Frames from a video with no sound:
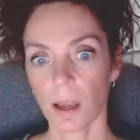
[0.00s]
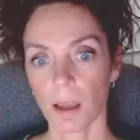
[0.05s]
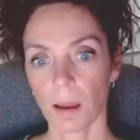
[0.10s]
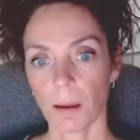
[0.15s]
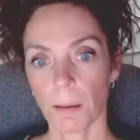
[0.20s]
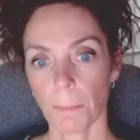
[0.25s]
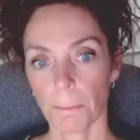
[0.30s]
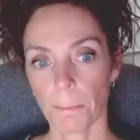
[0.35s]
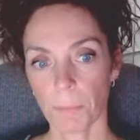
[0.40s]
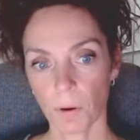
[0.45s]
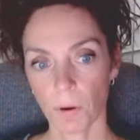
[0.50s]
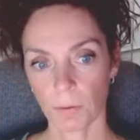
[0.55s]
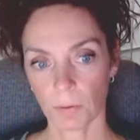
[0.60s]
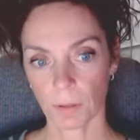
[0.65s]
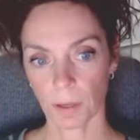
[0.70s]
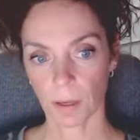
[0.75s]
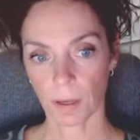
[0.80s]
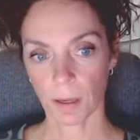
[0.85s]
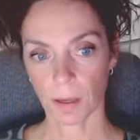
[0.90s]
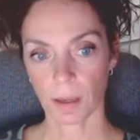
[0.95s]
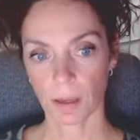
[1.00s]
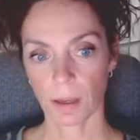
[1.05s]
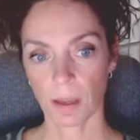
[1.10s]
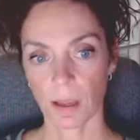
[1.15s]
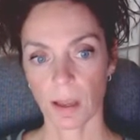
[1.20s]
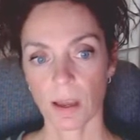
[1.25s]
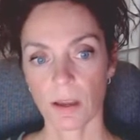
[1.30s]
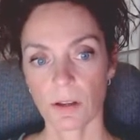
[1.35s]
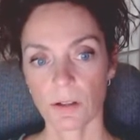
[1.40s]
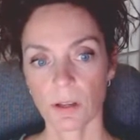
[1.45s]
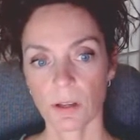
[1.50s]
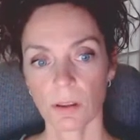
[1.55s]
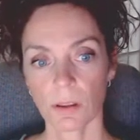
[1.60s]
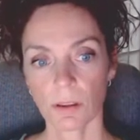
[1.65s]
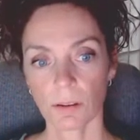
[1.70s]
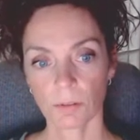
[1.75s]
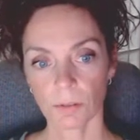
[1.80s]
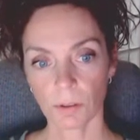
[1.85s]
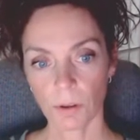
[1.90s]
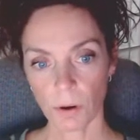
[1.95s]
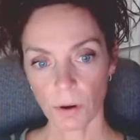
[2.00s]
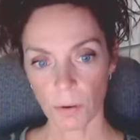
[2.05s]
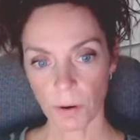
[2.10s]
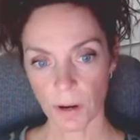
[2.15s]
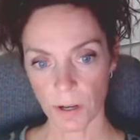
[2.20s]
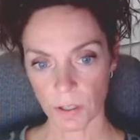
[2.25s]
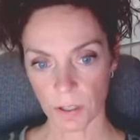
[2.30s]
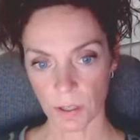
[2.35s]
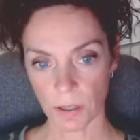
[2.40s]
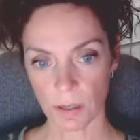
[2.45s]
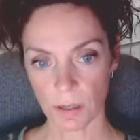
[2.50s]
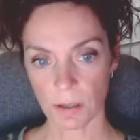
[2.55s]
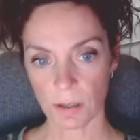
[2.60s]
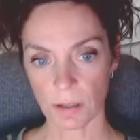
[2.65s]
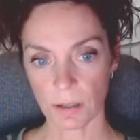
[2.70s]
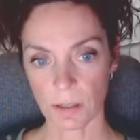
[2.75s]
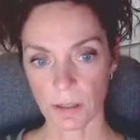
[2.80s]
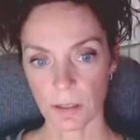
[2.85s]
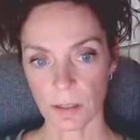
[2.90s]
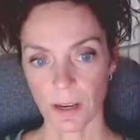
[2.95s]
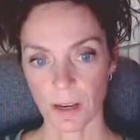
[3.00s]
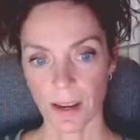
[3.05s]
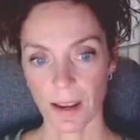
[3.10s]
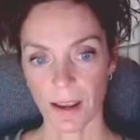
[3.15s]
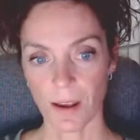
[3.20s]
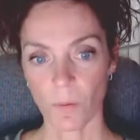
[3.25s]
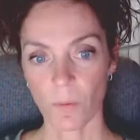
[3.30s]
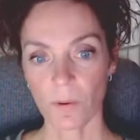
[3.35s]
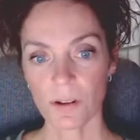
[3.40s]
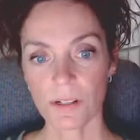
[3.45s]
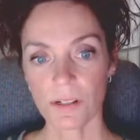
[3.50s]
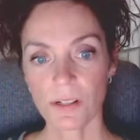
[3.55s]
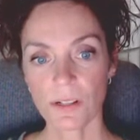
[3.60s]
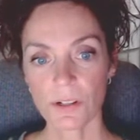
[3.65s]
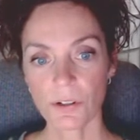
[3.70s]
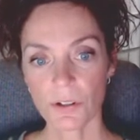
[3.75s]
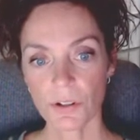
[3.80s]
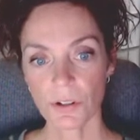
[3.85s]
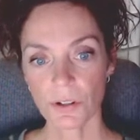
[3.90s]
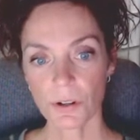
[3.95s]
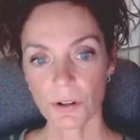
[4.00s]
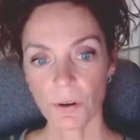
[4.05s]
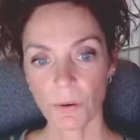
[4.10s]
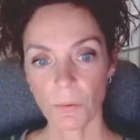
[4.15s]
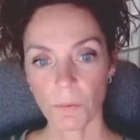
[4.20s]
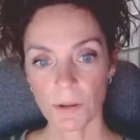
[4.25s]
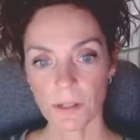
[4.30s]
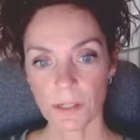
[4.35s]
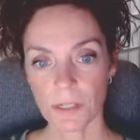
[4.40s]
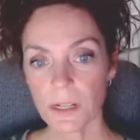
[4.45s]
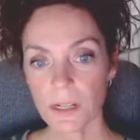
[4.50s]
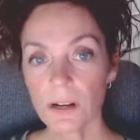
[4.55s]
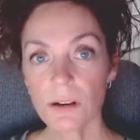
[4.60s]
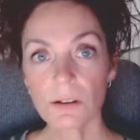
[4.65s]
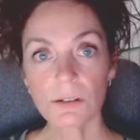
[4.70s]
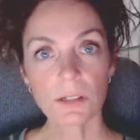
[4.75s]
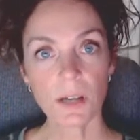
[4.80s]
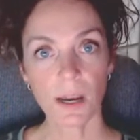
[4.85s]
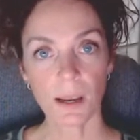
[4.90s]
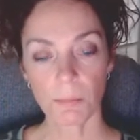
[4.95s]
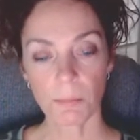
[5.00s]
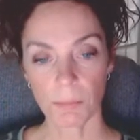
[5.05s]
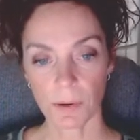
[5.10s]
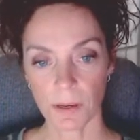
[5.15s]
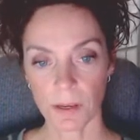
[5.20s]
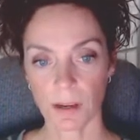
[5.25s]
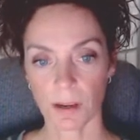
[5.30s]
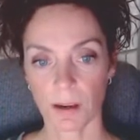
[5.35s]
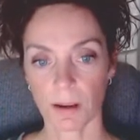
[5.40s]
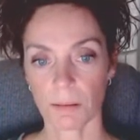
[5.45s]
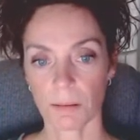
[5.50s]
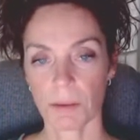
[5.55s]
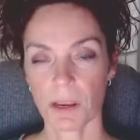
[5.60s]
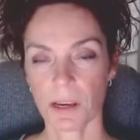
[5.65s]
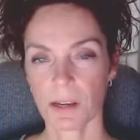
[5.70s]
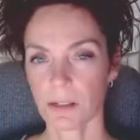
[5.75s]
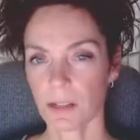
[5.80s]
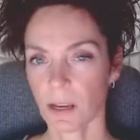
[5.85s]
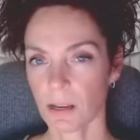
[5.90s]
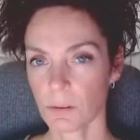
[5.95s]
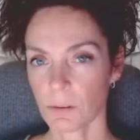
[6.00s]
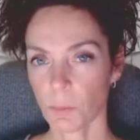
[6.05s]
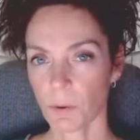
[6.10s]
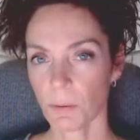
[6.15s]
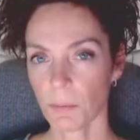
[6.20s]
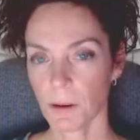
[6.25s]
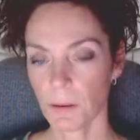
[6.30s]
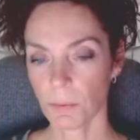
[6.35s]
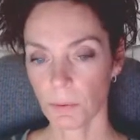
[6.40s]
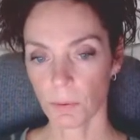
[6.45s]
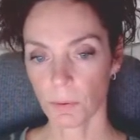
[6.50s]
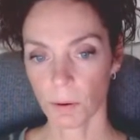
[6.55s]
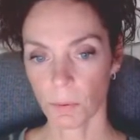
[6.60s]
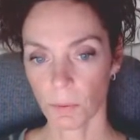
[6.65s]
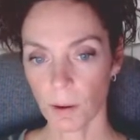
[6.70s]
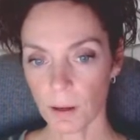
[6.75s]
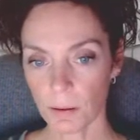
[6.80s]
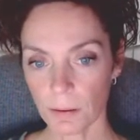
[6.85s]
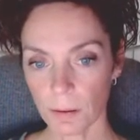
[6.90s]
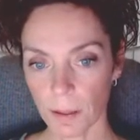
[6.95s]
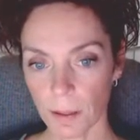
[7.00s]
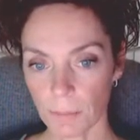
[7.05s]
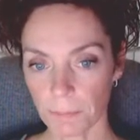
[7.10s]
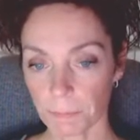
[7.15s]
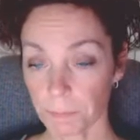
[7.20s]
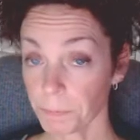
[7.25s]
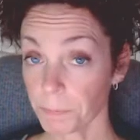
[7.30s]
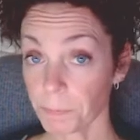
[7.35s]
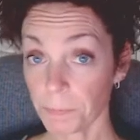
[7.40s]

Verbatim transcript: moonlight. So then the real question is was this a true Wendigo type being? Because that's what people were wondering.